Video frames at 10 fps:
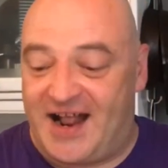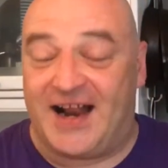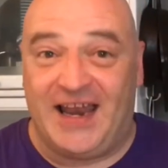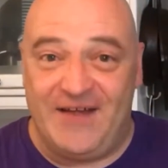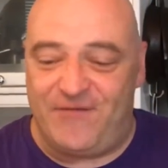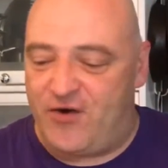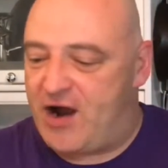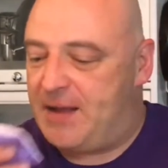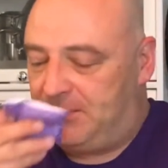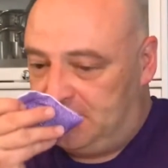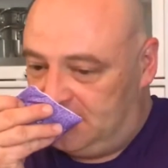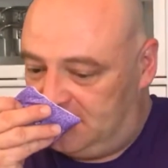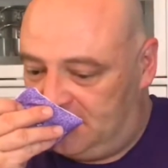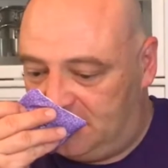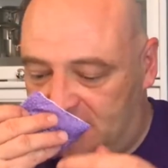Gleeful Grape.
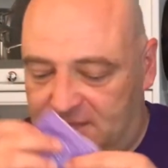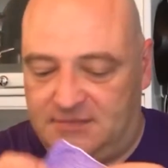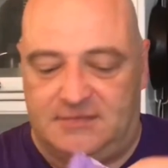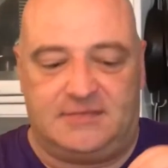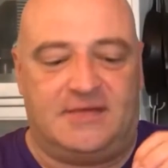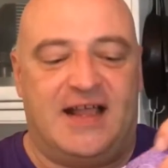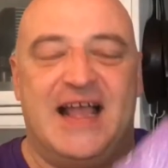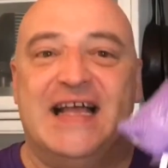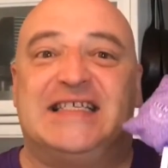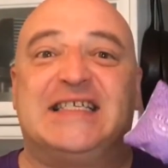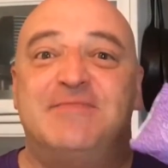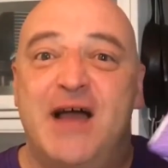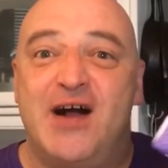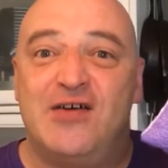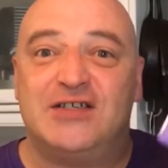It
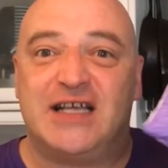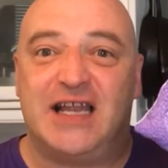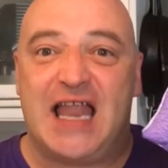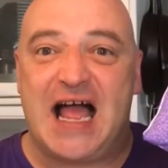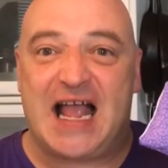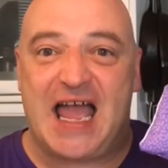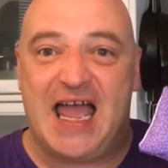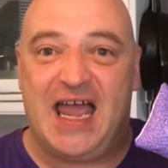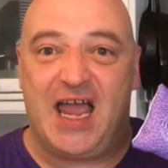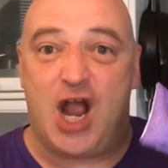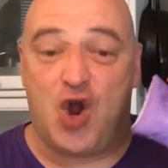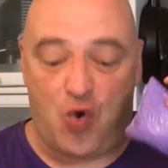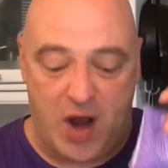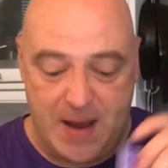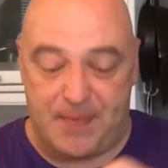smells like a
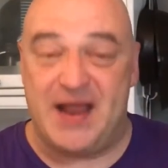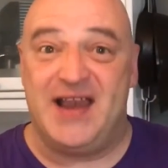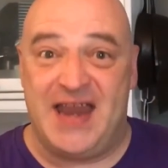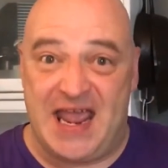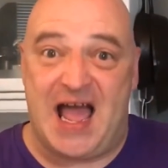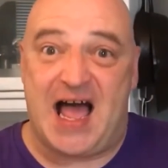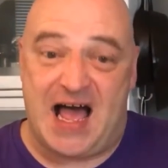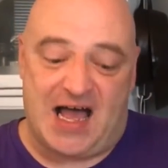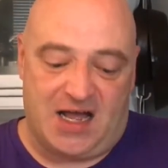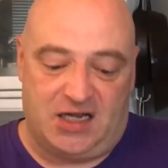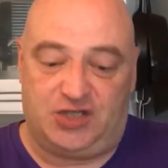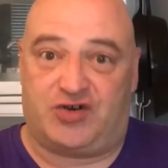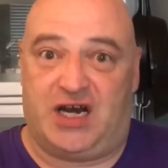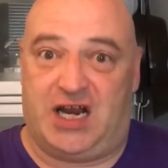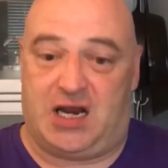grape Nehi
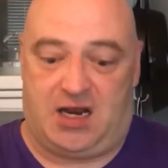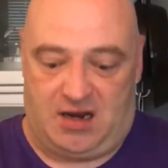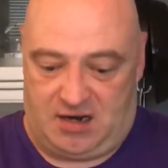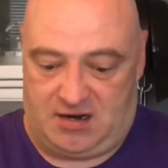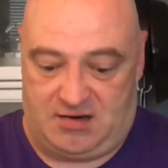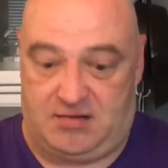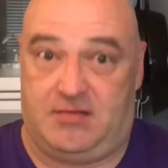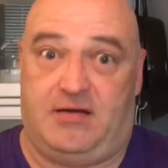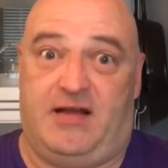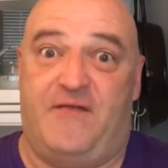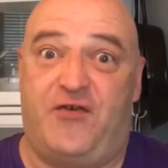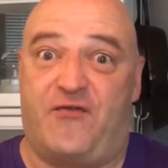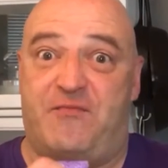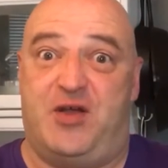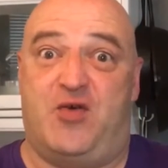drink, if you're
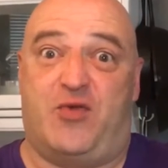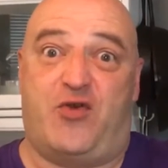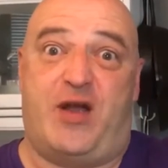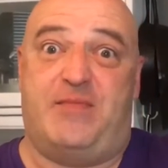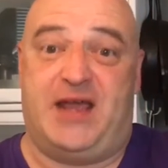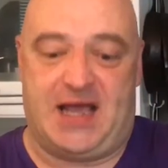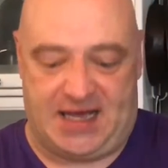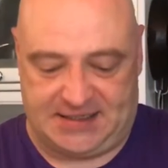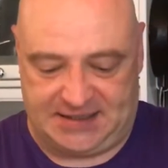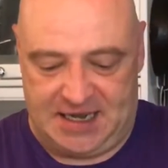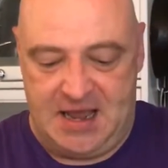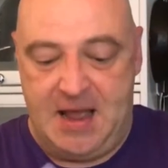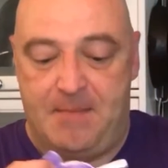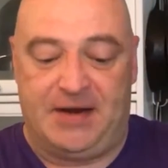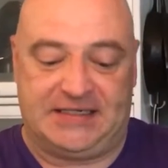familiar with grape Nehis.
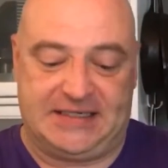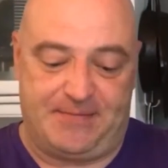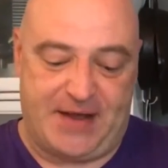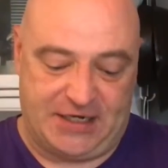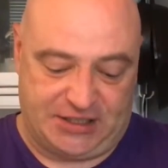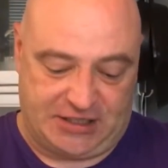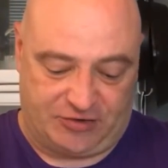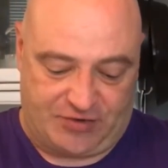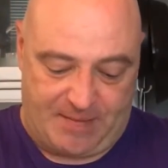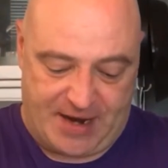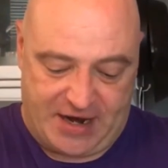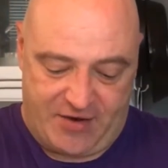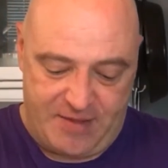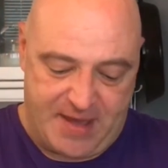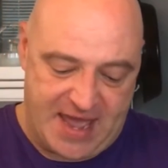But its scent pack just goes right back here
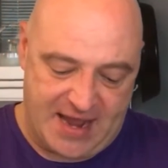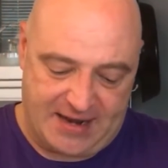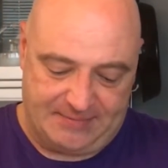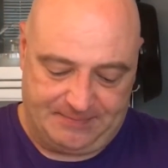in the back.